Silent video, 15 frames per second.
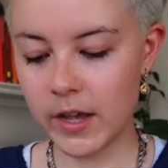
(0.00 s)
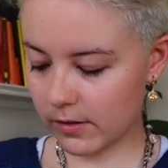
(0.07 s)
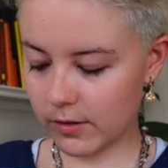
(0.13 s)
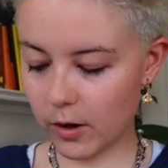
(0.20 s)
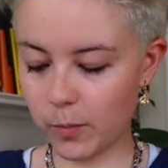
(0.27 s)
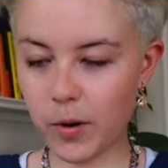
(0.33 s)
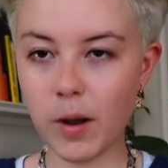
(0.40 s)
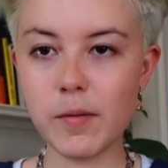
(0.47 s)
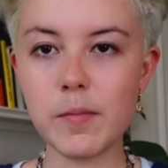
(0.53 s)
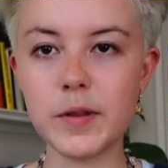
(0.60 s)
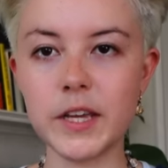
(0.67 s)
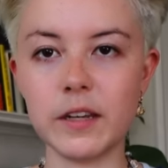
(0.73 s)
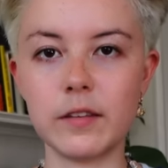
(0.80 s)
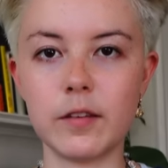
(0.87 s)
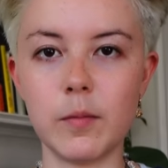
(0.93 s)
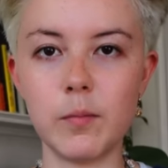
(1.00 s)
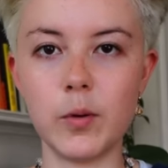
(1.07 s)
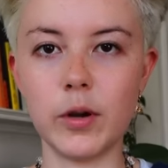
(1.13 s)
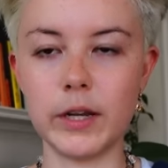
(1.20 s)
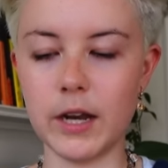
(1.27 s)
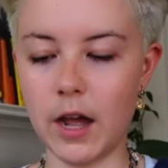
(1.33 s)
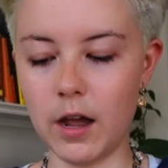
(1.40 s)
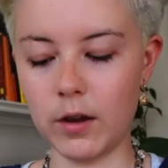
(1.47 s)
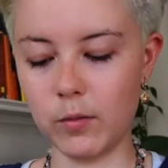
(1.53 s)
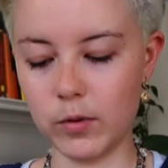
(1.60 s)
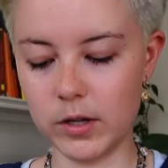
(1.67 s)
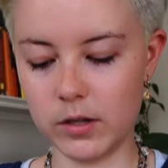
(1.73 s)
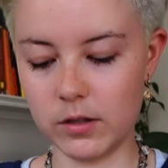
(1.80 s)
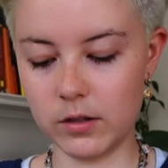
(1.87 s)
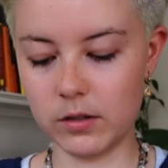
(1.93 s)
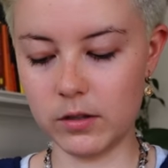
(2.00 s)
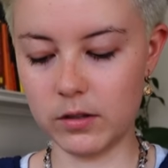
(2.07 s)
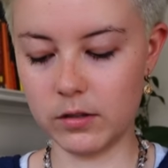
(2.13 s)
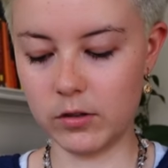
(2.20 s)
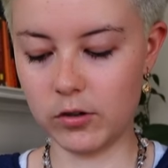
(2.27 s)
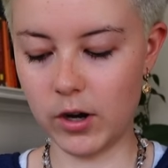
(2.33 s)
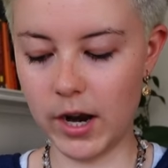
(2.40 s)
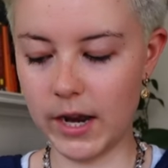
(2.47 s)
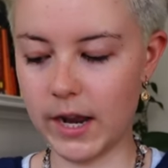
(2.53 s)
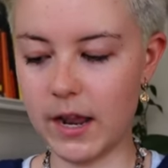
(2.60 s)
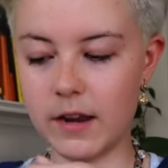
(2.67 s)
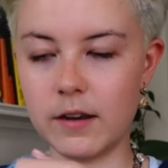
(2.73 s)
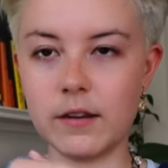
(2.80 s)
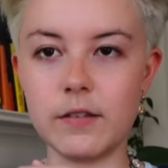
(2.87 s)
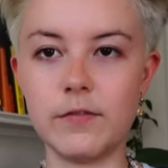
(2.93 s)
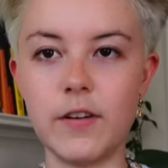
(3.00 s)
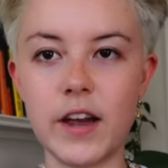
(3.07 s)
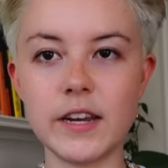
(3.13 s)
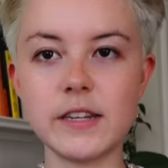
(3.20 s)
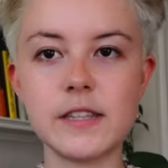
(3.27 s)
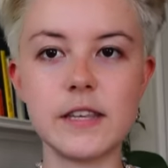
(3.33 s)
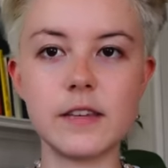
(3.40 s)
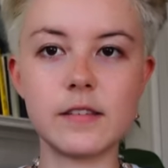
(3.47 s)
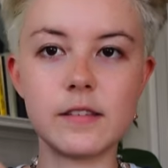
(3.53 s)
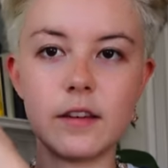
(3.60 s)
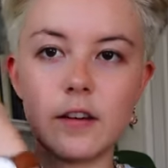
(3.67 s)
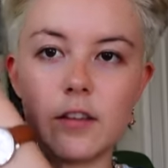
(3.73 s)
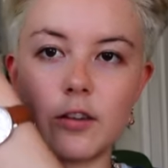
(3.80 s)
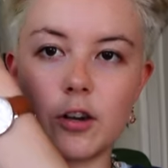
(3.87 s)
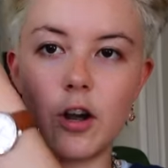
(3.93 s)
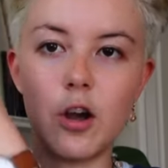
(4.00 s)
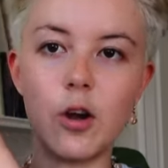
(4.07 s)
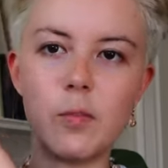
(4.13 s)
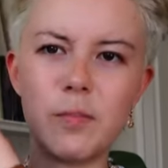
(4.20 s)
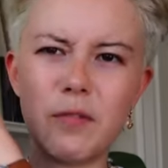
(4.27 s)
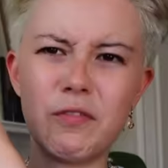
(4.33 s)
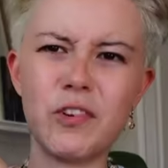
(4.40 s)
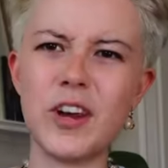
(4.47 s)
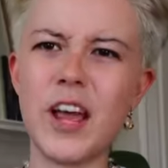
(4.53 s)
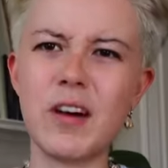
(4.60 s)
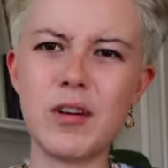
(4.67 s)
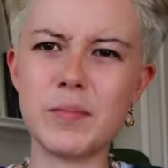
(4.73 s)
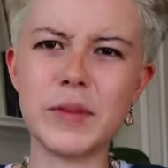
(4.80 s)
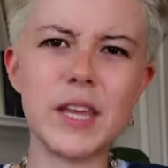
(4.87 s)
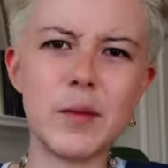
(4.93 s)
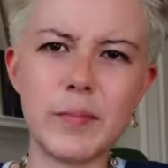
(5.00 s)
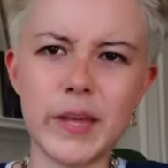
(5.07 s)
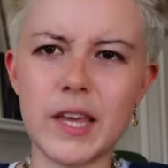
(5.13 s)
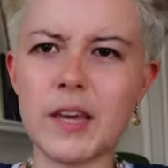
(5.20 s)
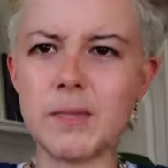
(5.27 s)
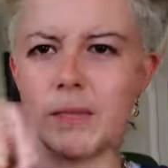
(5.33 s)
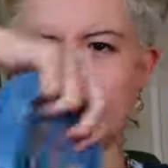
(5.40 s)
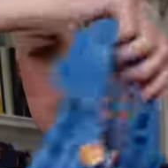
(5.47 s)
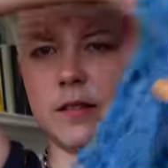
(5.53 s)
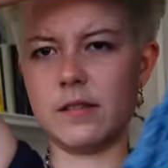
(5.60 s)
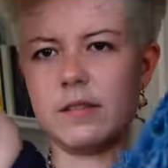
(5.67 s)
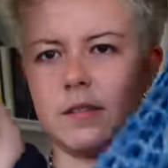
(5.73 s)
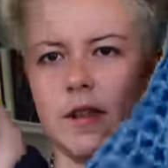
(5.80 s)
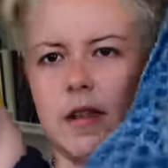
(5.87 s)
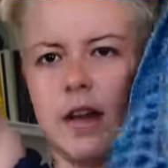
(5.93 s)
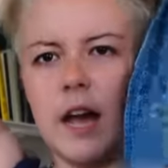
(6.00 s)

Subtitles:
So probably at some point I will try and find this another home, but for now I'm keeping it because